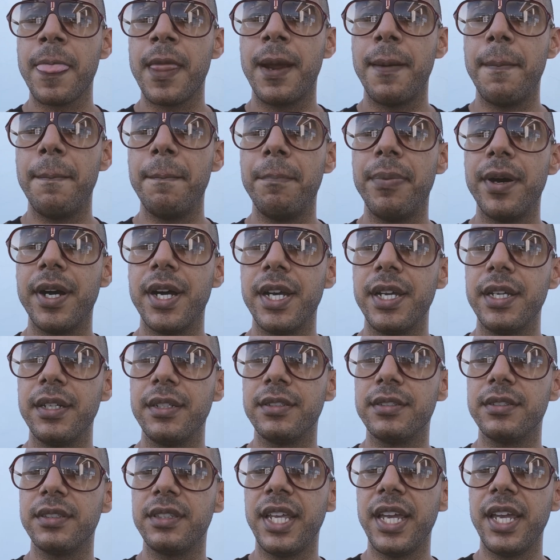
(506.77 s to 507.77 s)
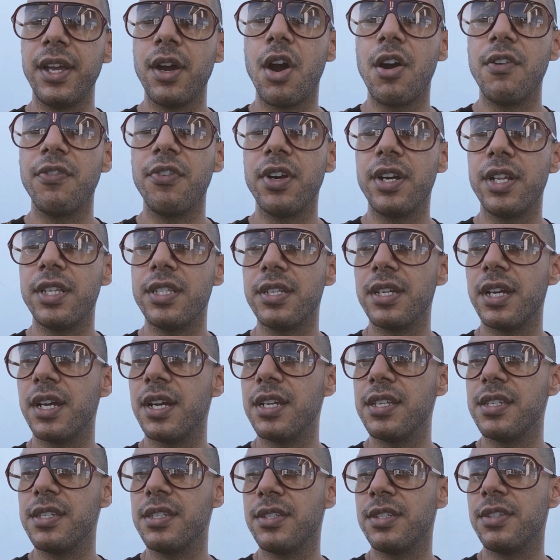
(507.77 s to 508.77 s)
but they offered it to
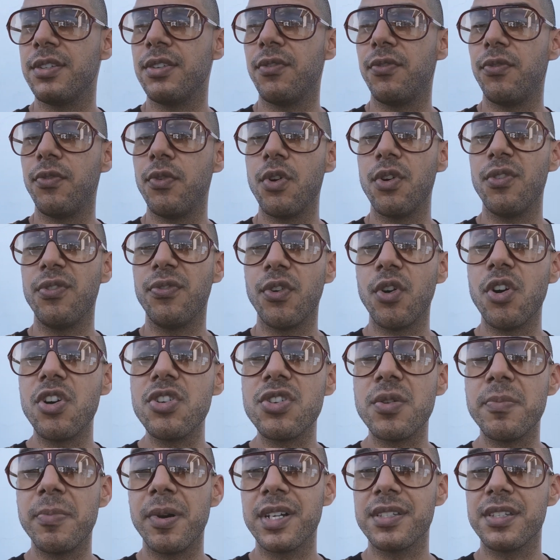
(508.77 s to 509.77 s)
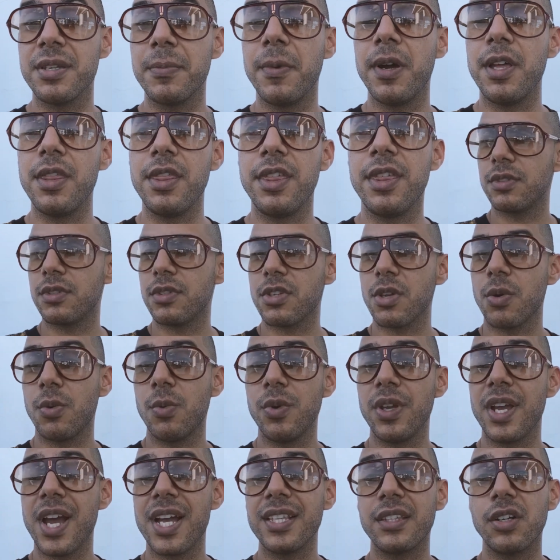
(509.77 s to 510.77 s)
us for $400 a month. So when
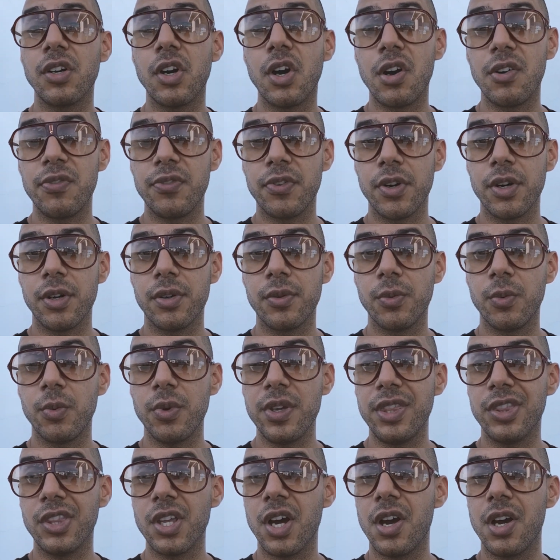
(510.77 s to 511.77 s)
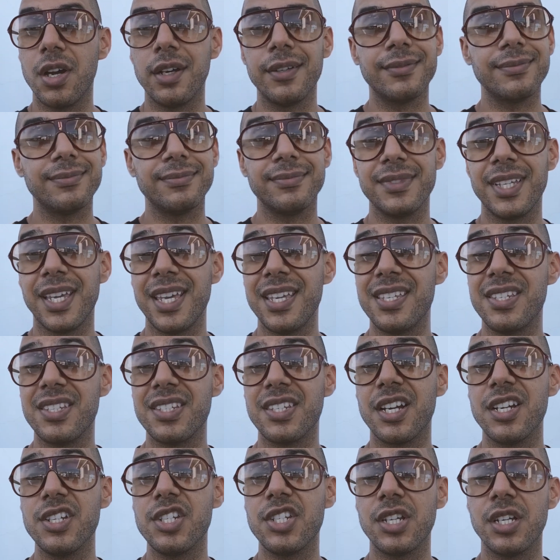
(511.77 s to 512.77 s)
we got the offer, we thought it's
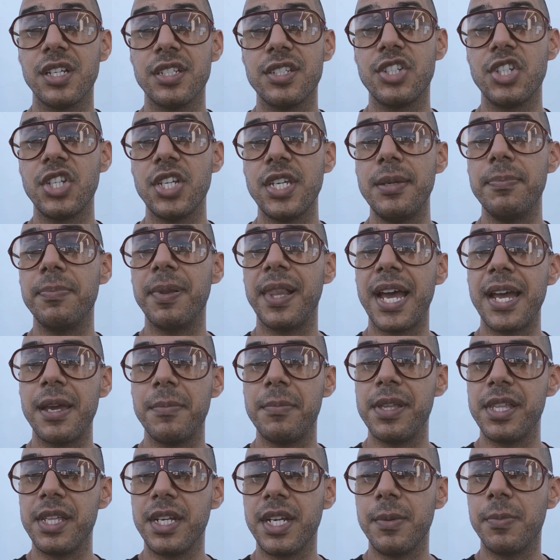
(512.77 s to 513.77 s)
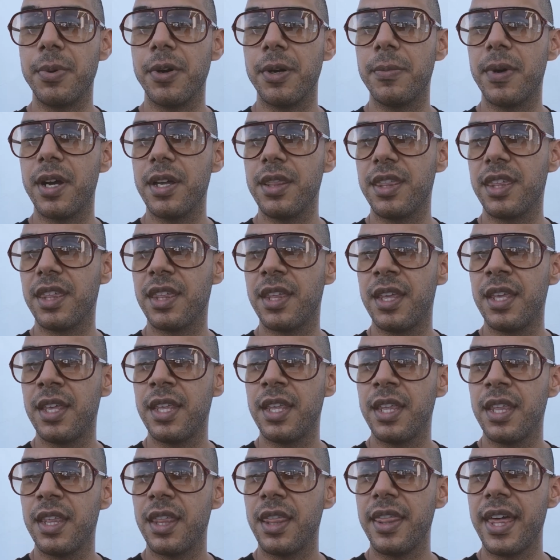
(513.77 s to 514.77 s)
such a cheap liability per month
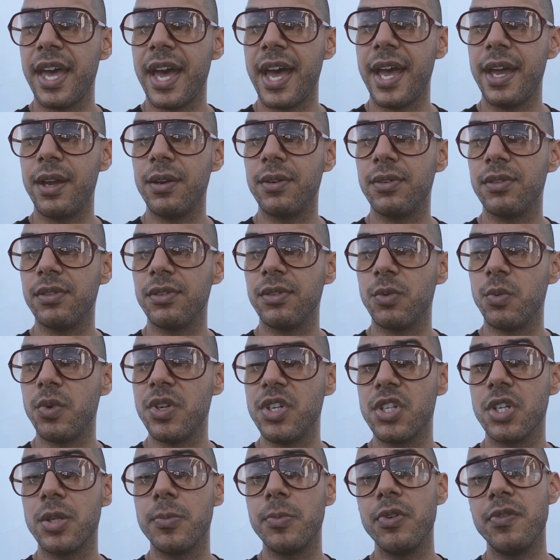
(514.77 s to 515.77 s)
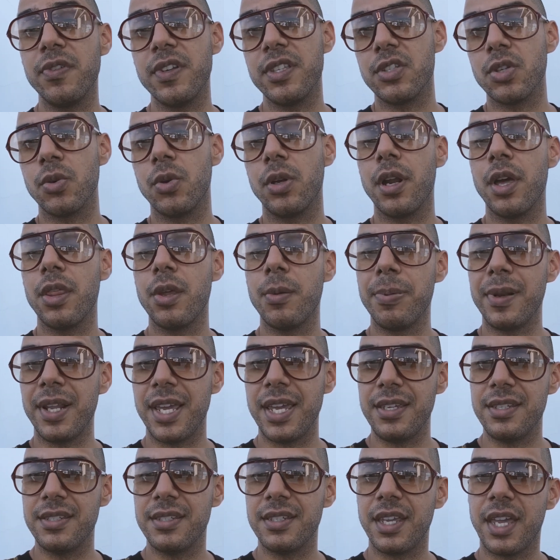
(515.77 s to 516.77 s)
that we should move into another
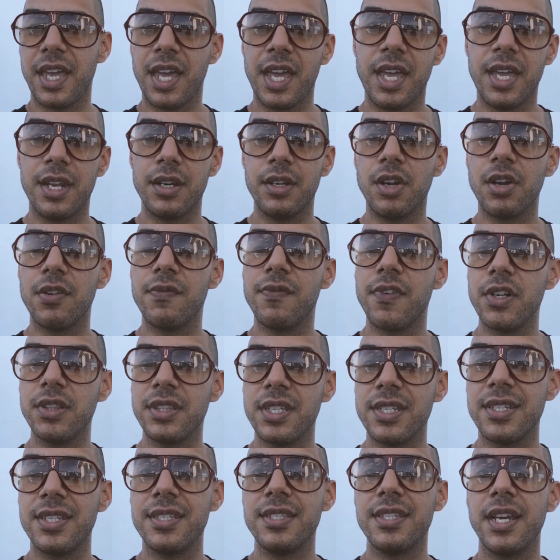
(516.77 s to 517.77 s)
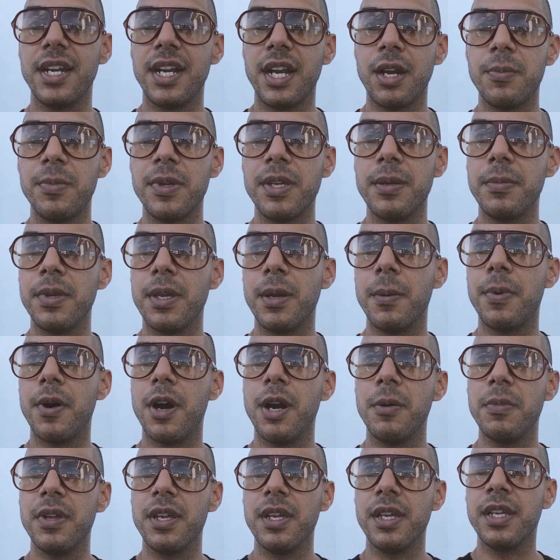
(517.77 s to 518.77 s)
place and convert this into an Airbnb
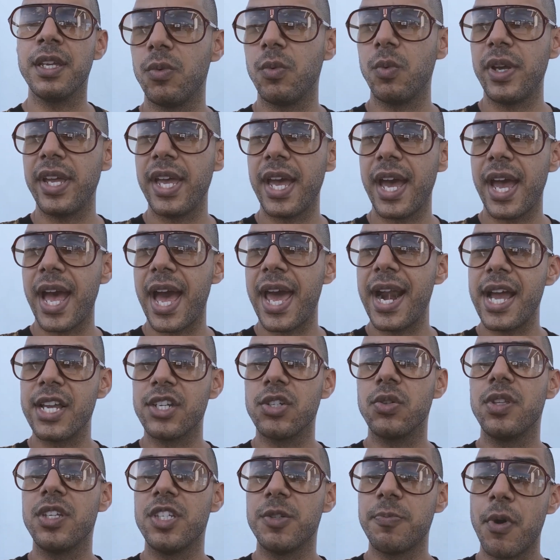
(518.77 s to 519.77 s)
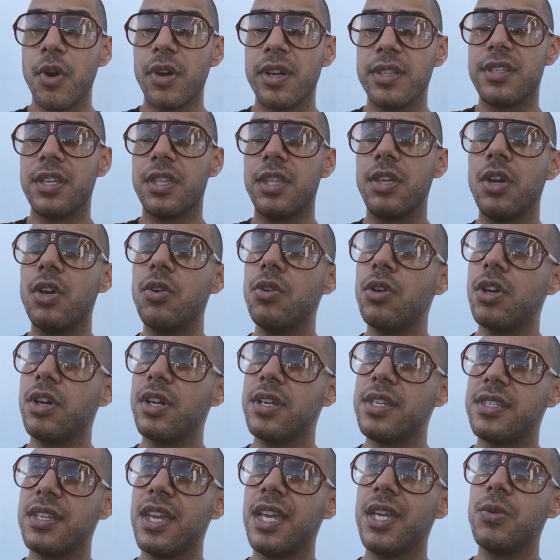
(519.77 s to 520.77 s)
apartment. We had actually spoken to the owner and
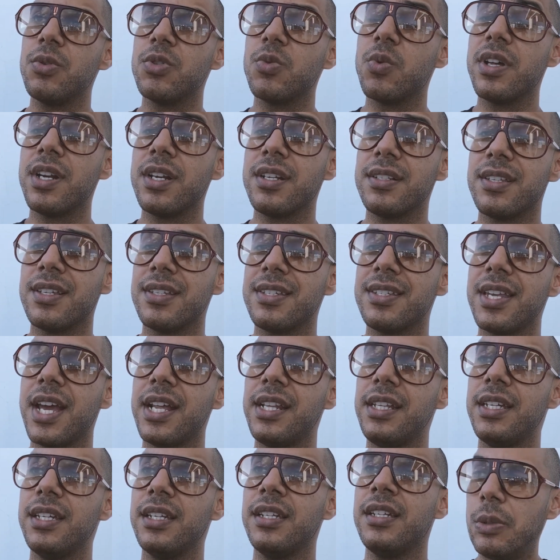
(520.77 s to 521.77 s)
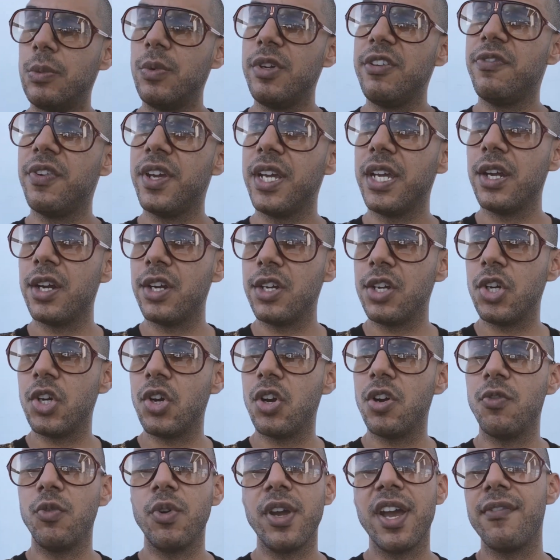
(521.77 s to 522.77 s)
he said he was willing to sell it. We figured,
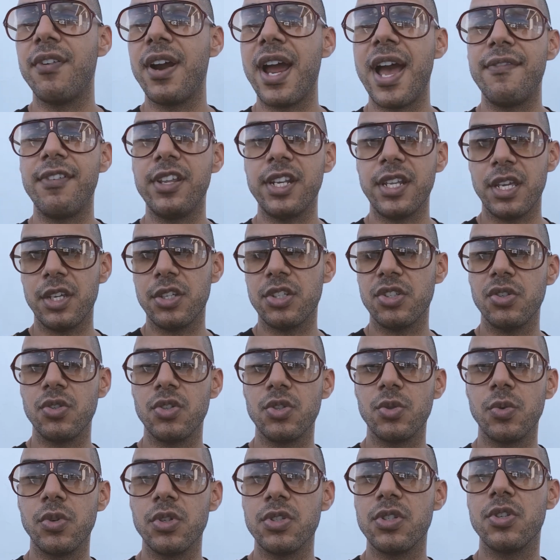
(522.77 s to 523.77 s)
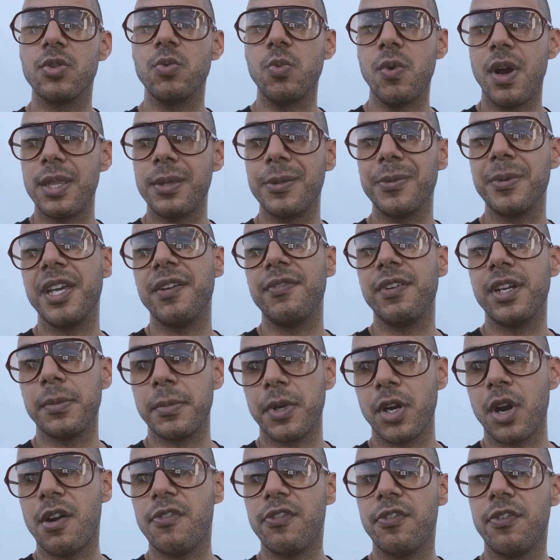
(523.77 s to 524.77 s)
if we ever have any issues, we'll just wind up giving him
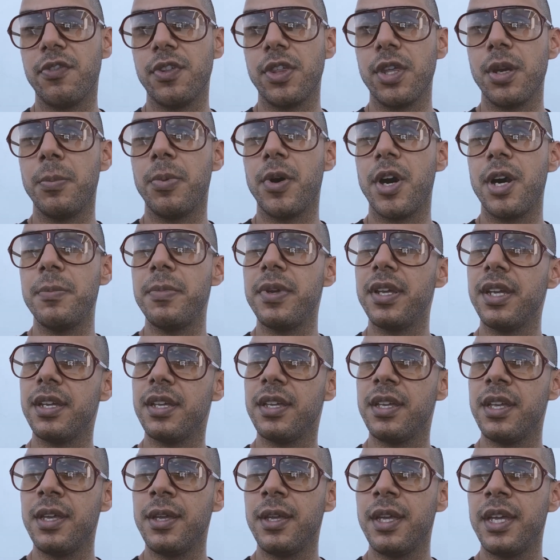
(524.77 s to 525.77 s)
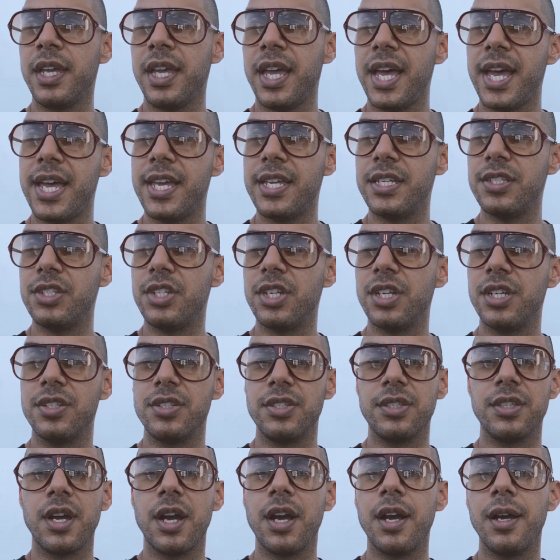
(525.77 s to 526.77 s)
an offer for the apartment and
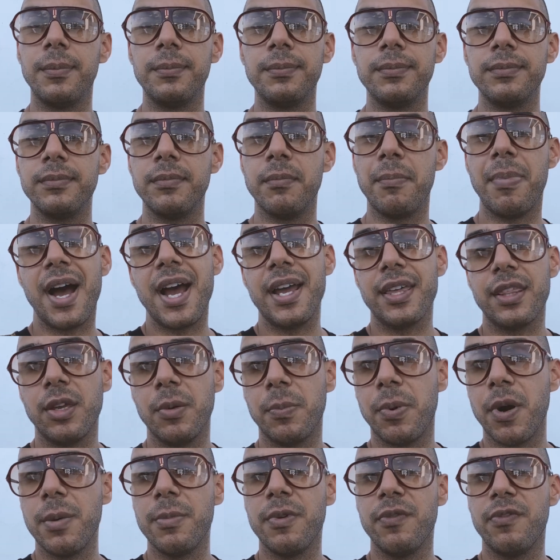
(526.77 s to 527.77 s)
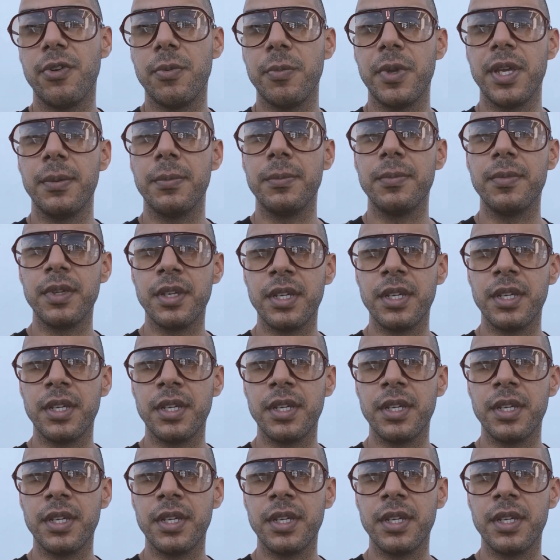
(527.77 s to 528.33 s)
just buying the apartment from him.